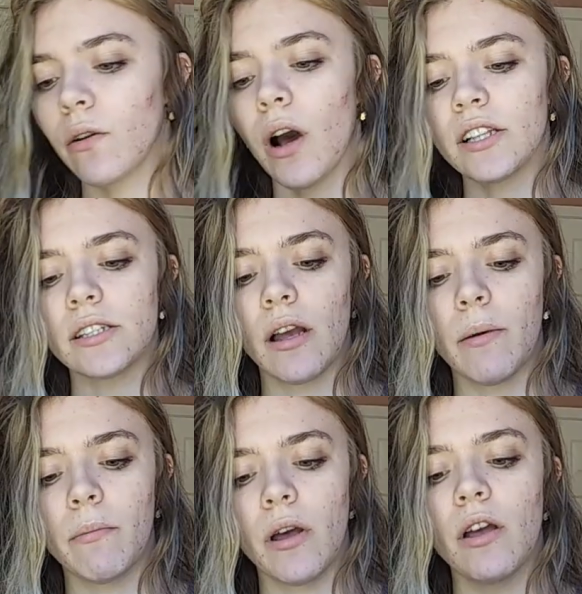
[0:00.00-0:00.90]
got
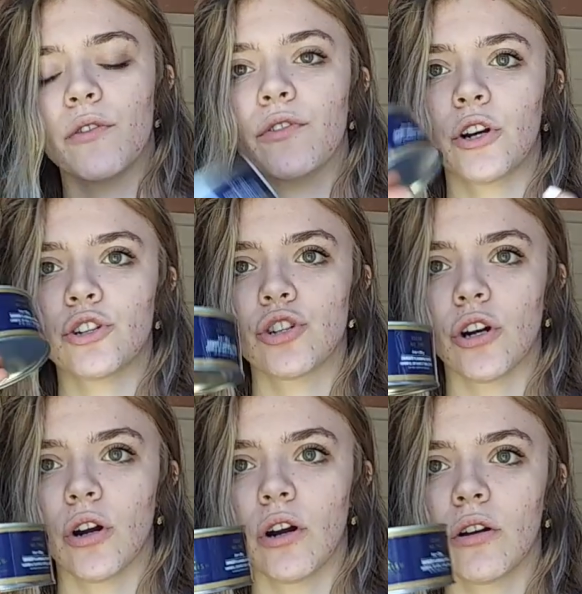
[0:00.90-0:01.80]
some
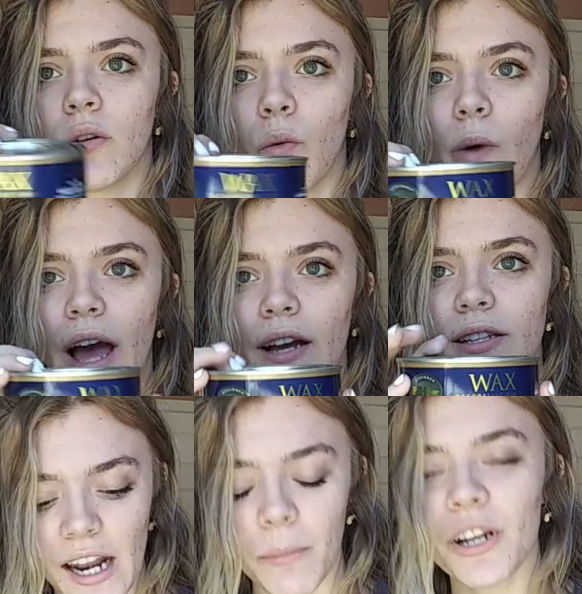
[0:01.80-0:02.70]
furniture
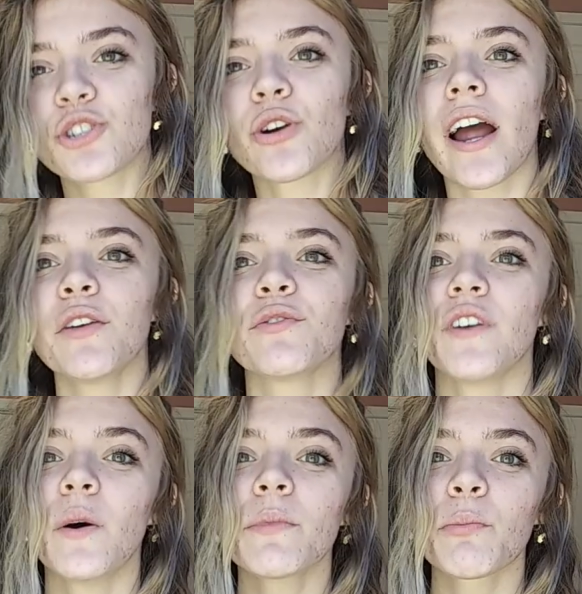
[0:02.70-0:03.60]
wax, and I'm gonna try to
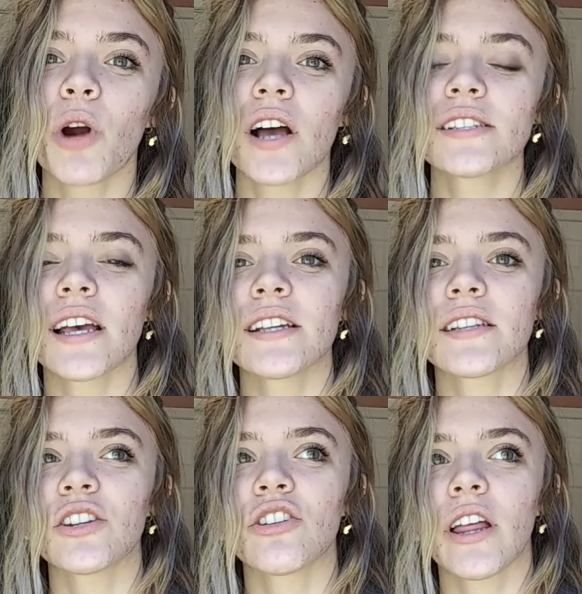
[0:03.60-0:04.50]
film the process
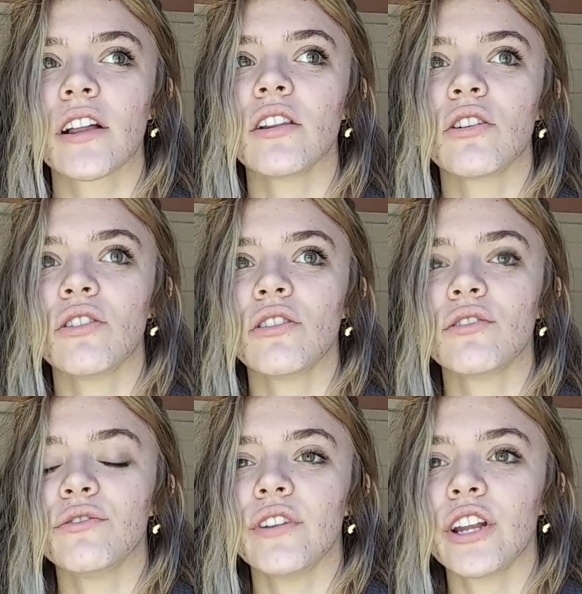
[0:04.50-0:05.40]
and do like a
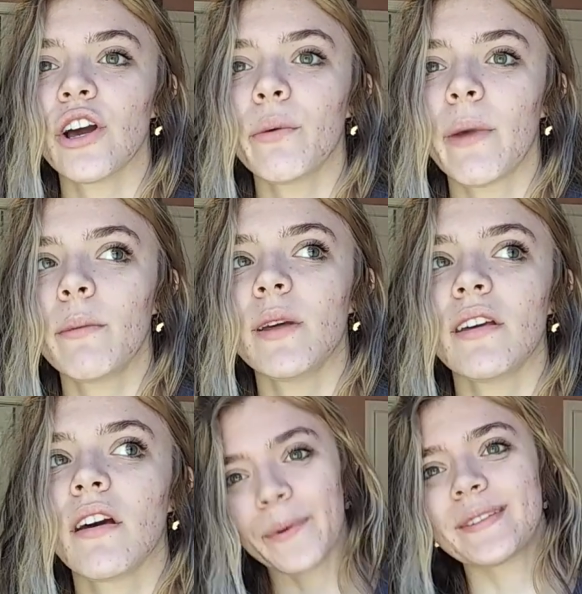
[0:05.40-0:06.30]
little video
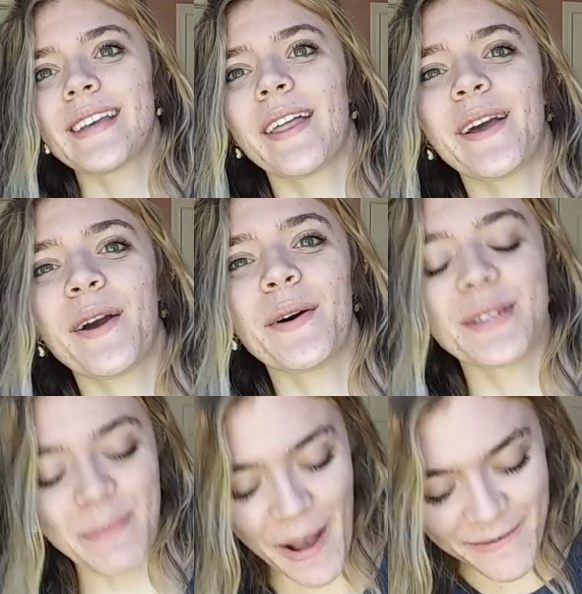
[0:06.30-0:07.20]
maybe. We'll see how that
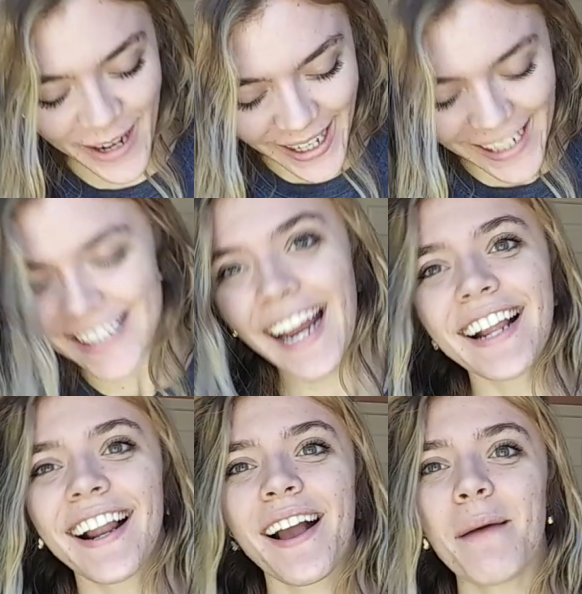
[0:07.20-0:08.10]
goes, but I'm very
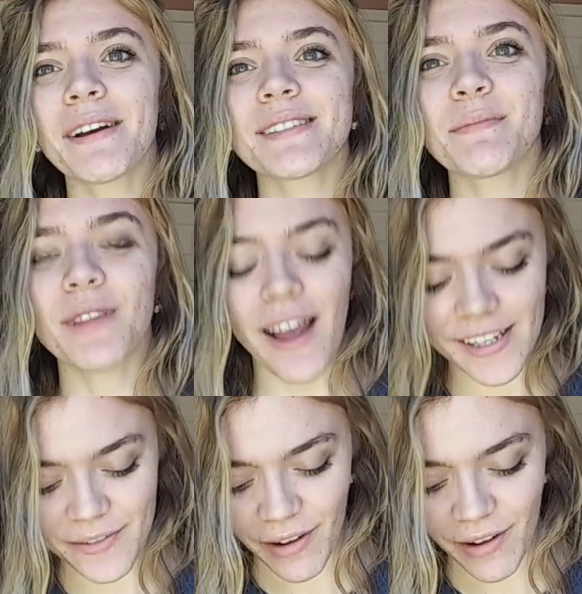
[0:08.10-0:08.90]
excited. I got my supplies